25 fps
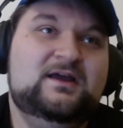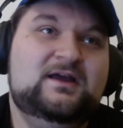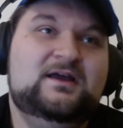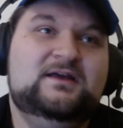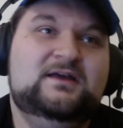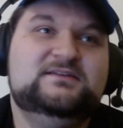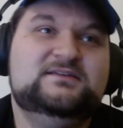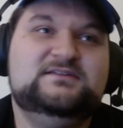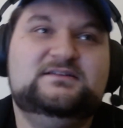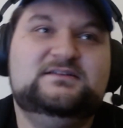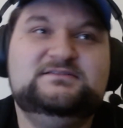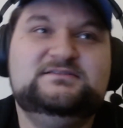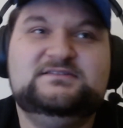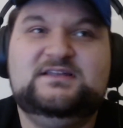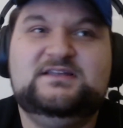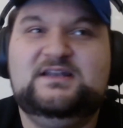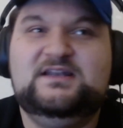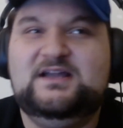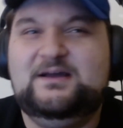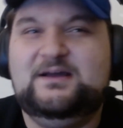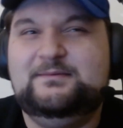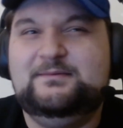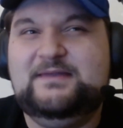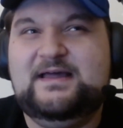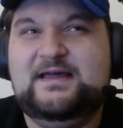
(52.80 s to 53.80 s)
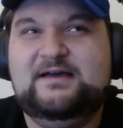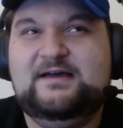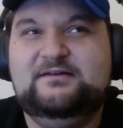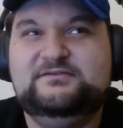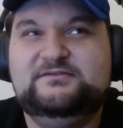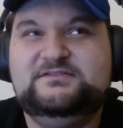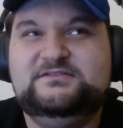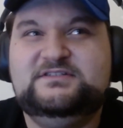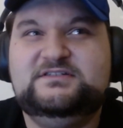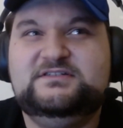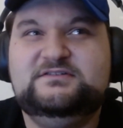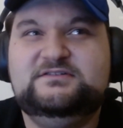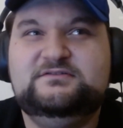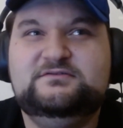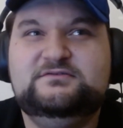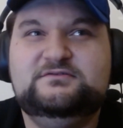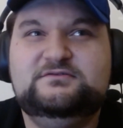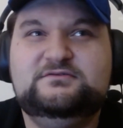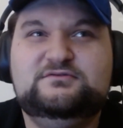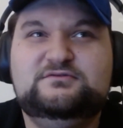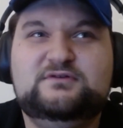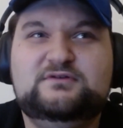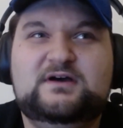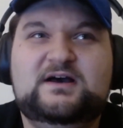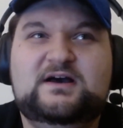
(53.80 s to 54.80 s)
So this is going to come down
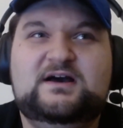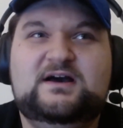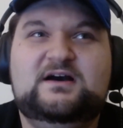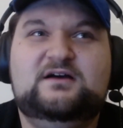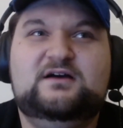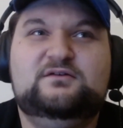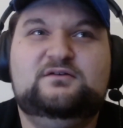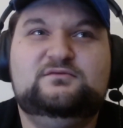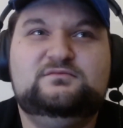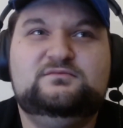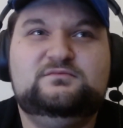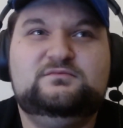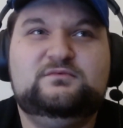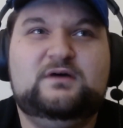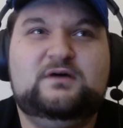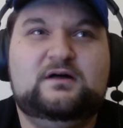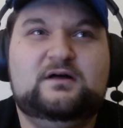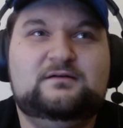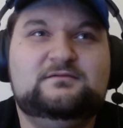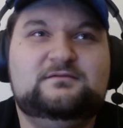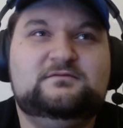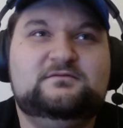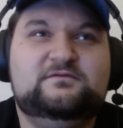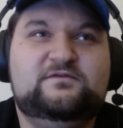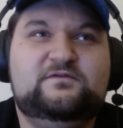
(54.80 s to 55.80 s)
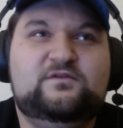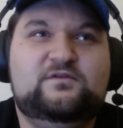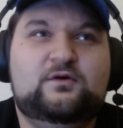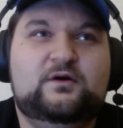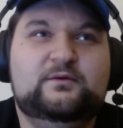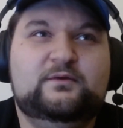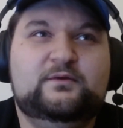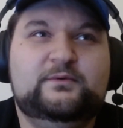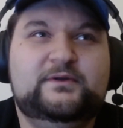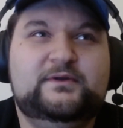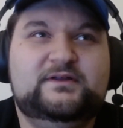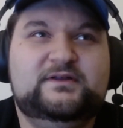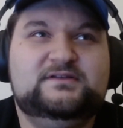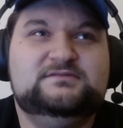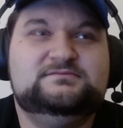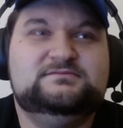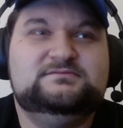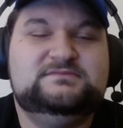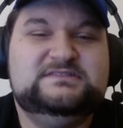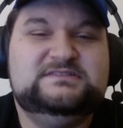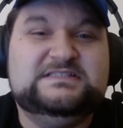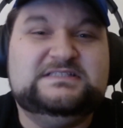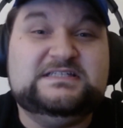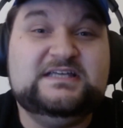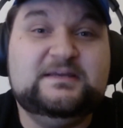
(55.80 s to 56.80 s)
to, 4 real
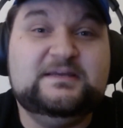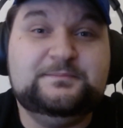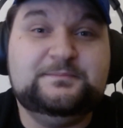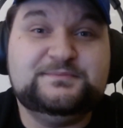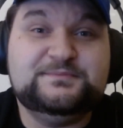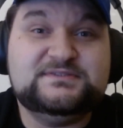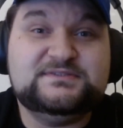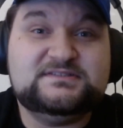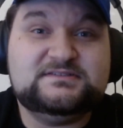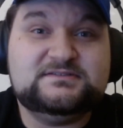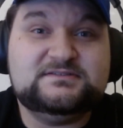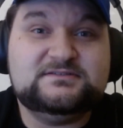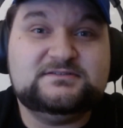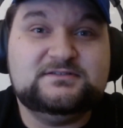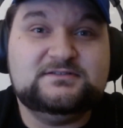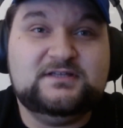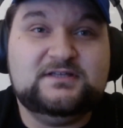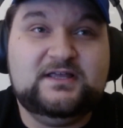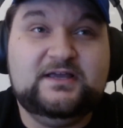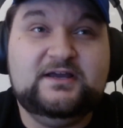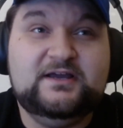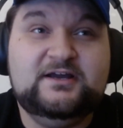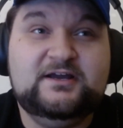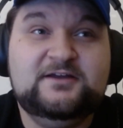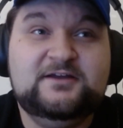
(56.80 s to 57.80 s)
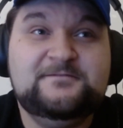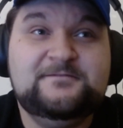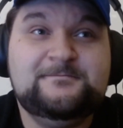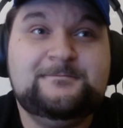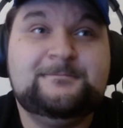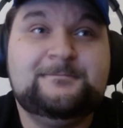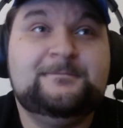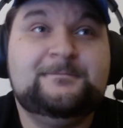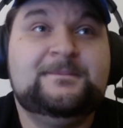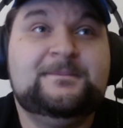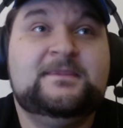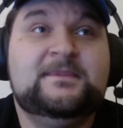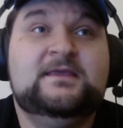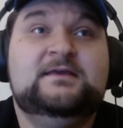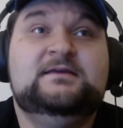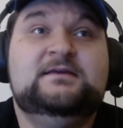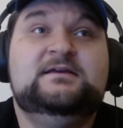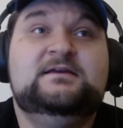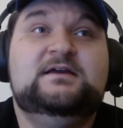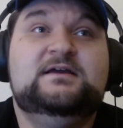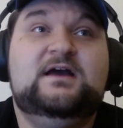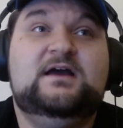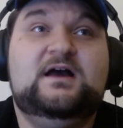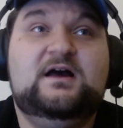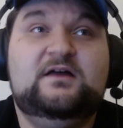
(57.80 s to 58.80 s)
tips here.
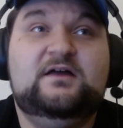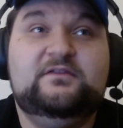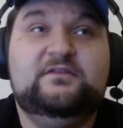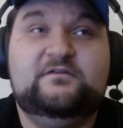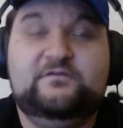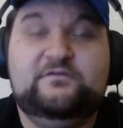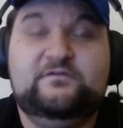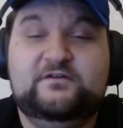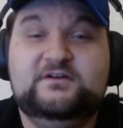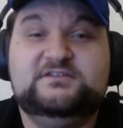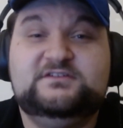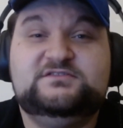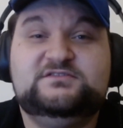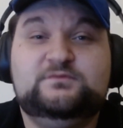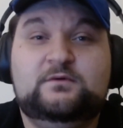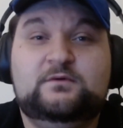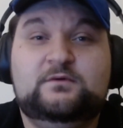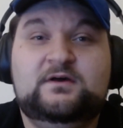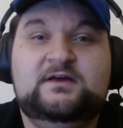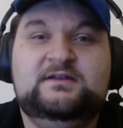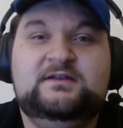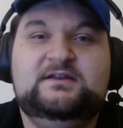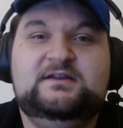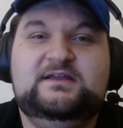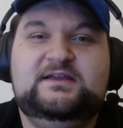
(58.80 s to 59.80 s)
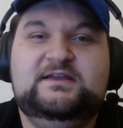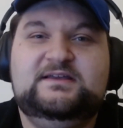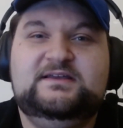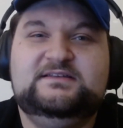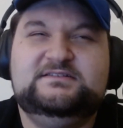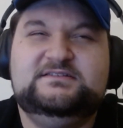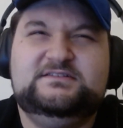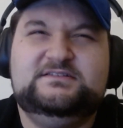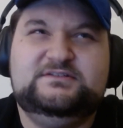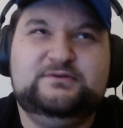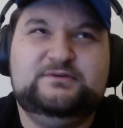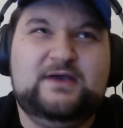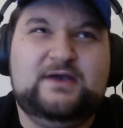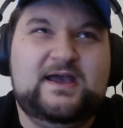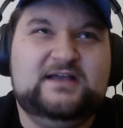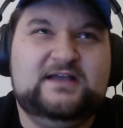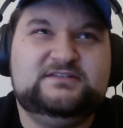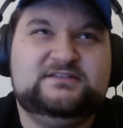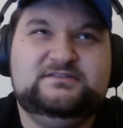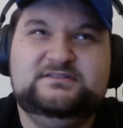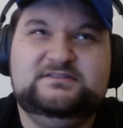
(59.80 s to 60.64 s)
The first one is to actually